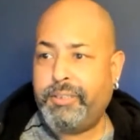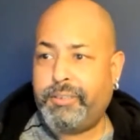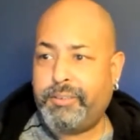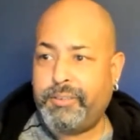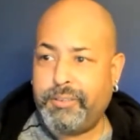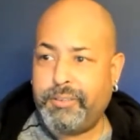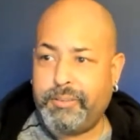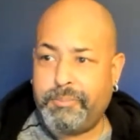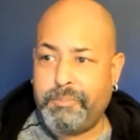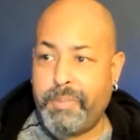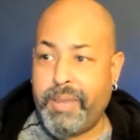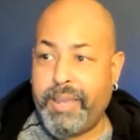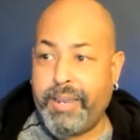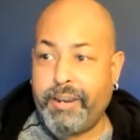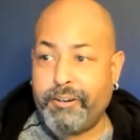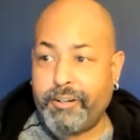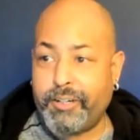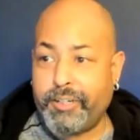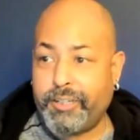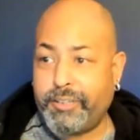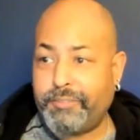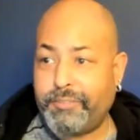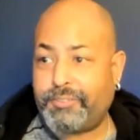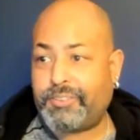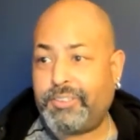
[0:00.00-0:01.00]

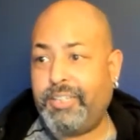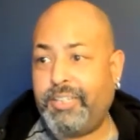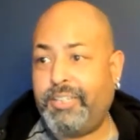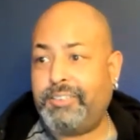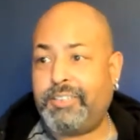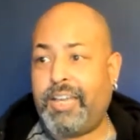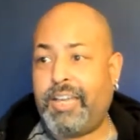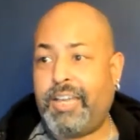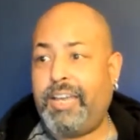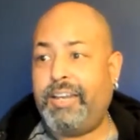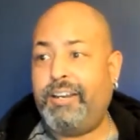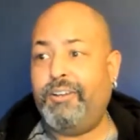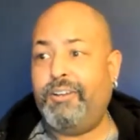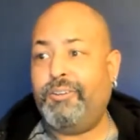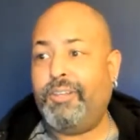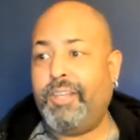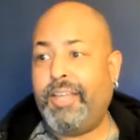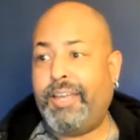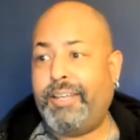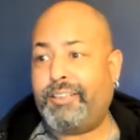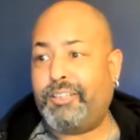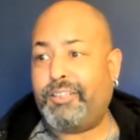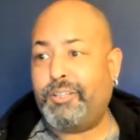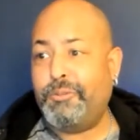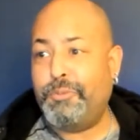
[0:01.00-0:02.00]
Meredith says I don't
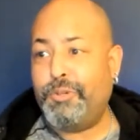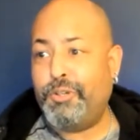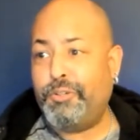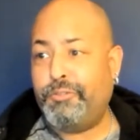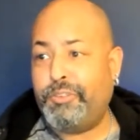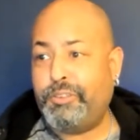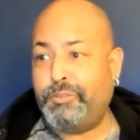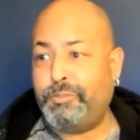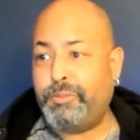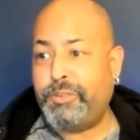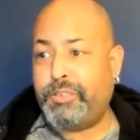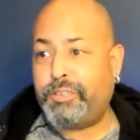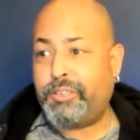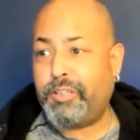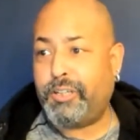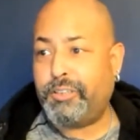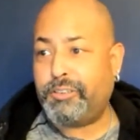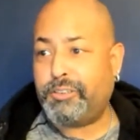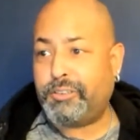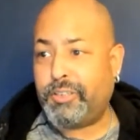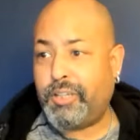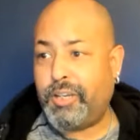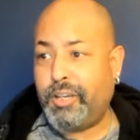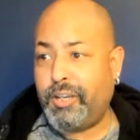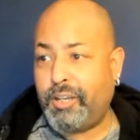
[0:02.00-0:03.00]
like the movies because
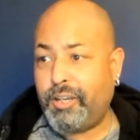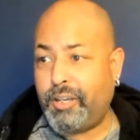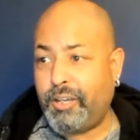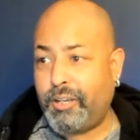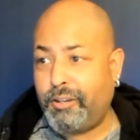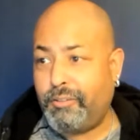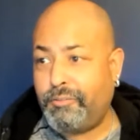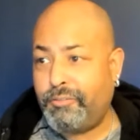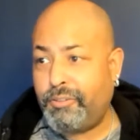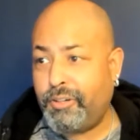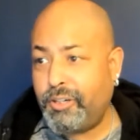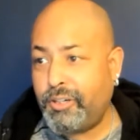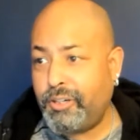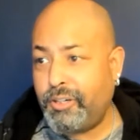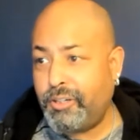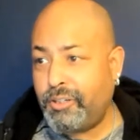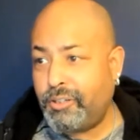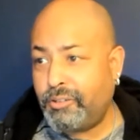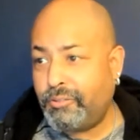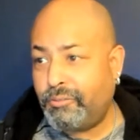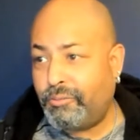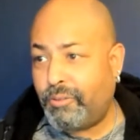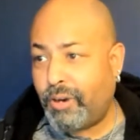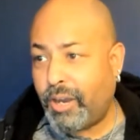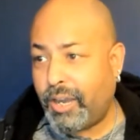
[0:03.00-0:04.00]
of
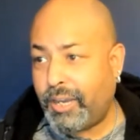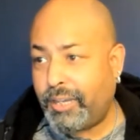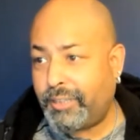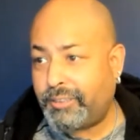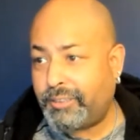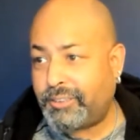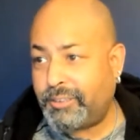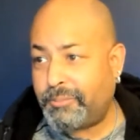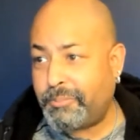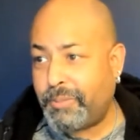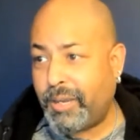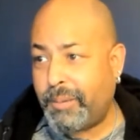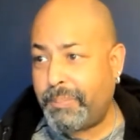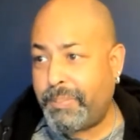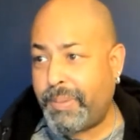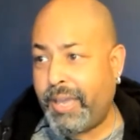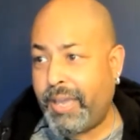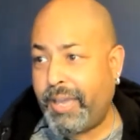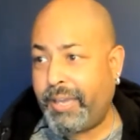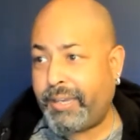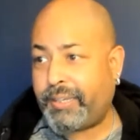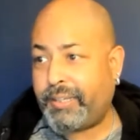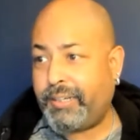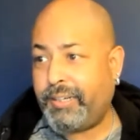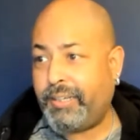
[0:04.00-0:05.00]
rods in my
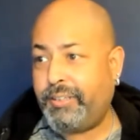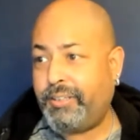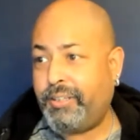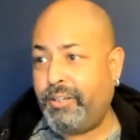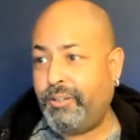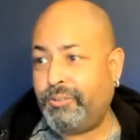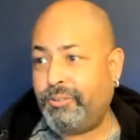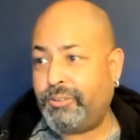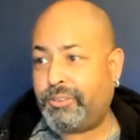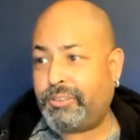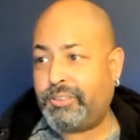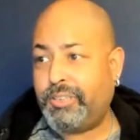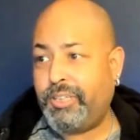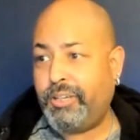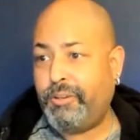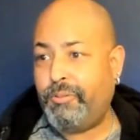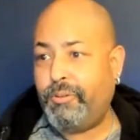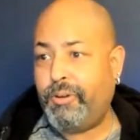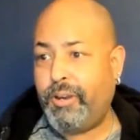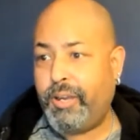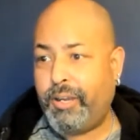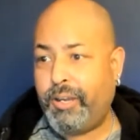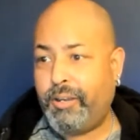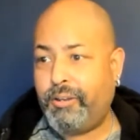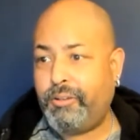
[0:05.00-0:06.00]
back and I don't sit
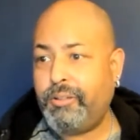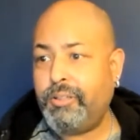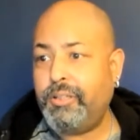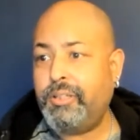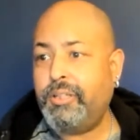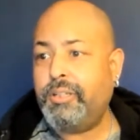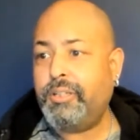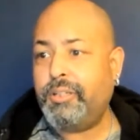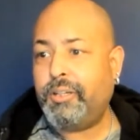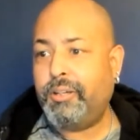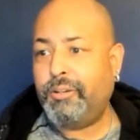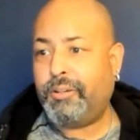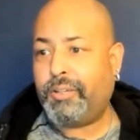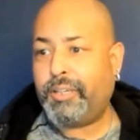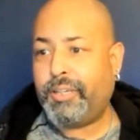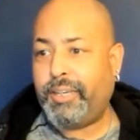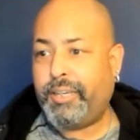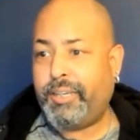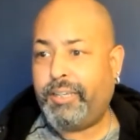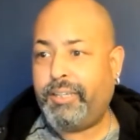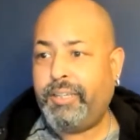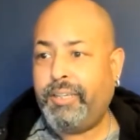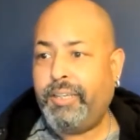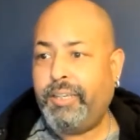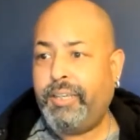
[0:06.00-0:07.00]
well.
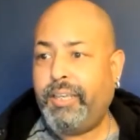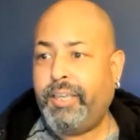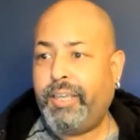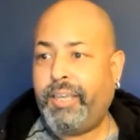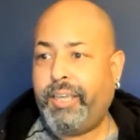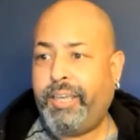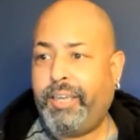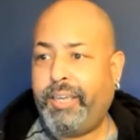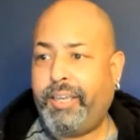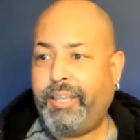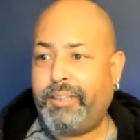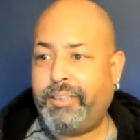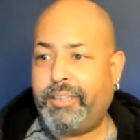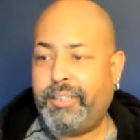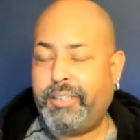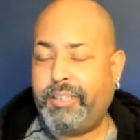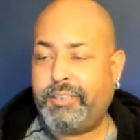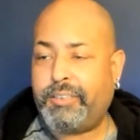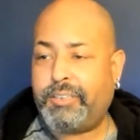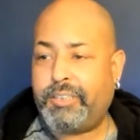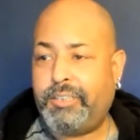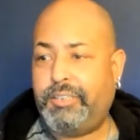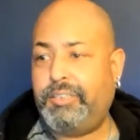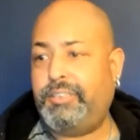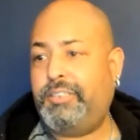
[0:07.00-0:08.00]
Okay. And then
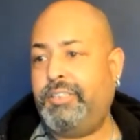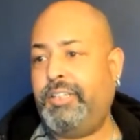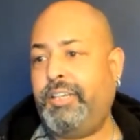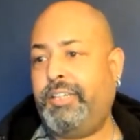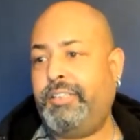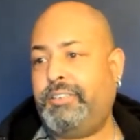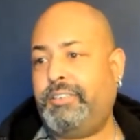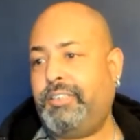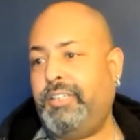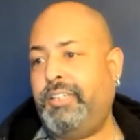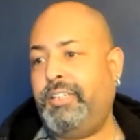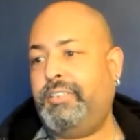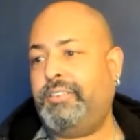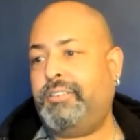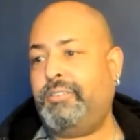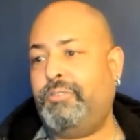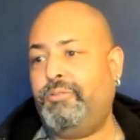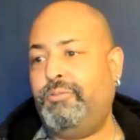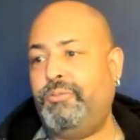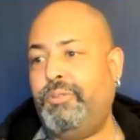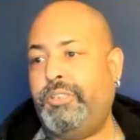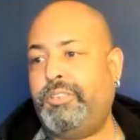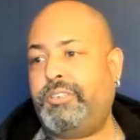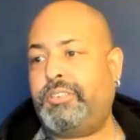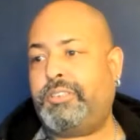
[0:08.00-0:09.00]
TJ says
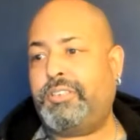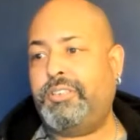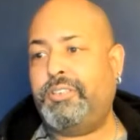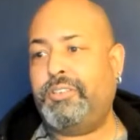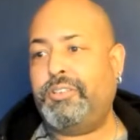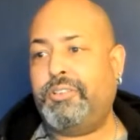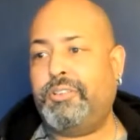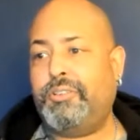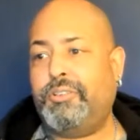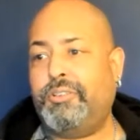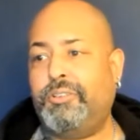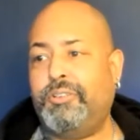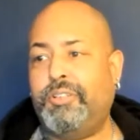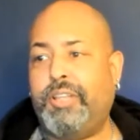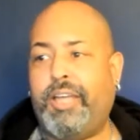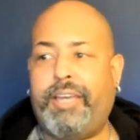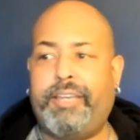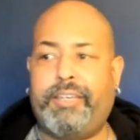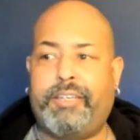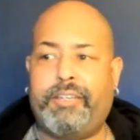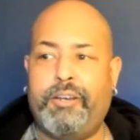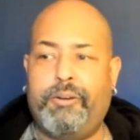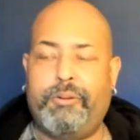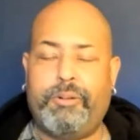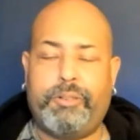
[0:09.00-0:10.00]
we still like
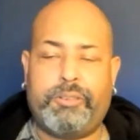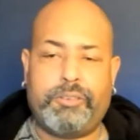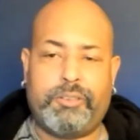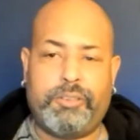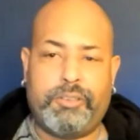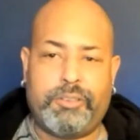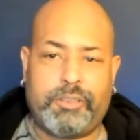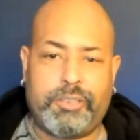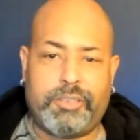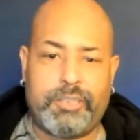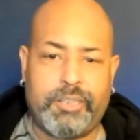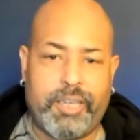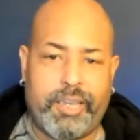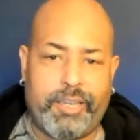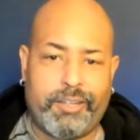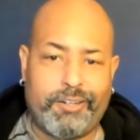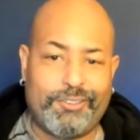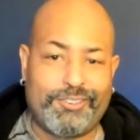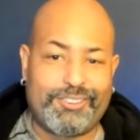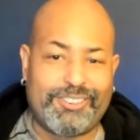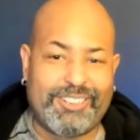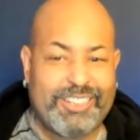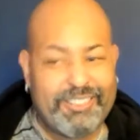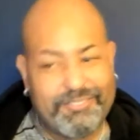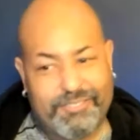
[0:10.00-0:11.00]
going to the
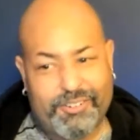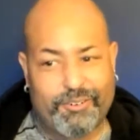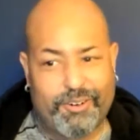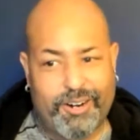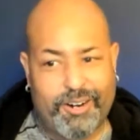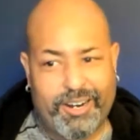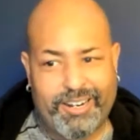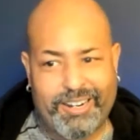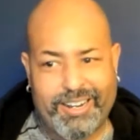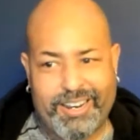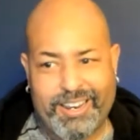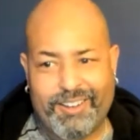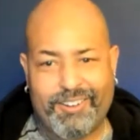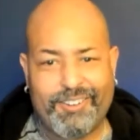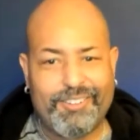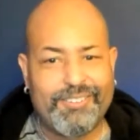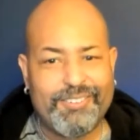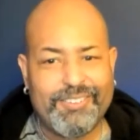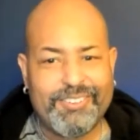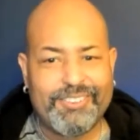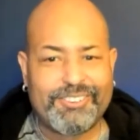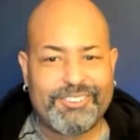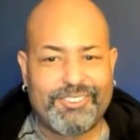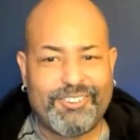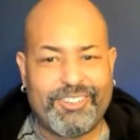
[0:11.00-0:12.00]
theaters, even right now.
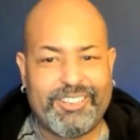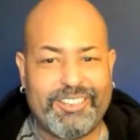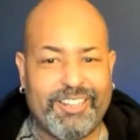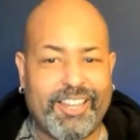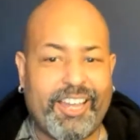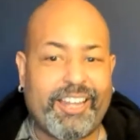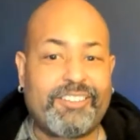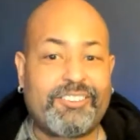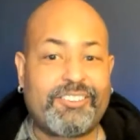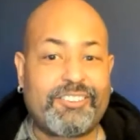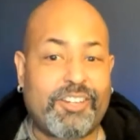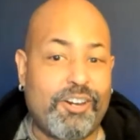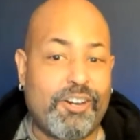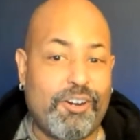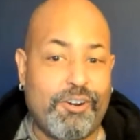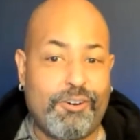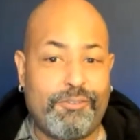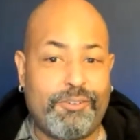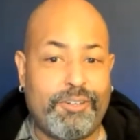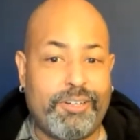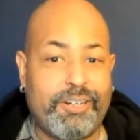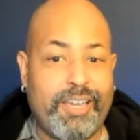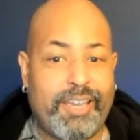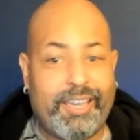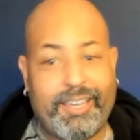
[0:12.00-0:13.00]
So he likes
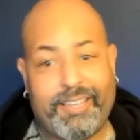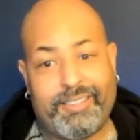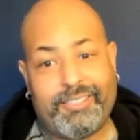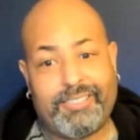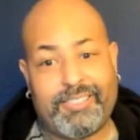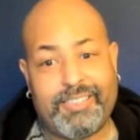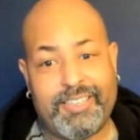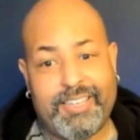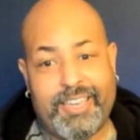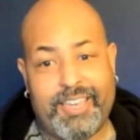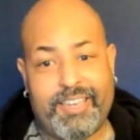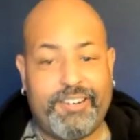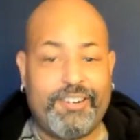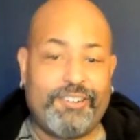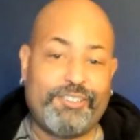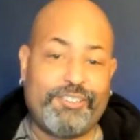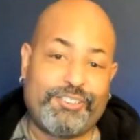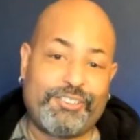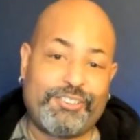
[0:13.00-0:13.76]
COVID and theater.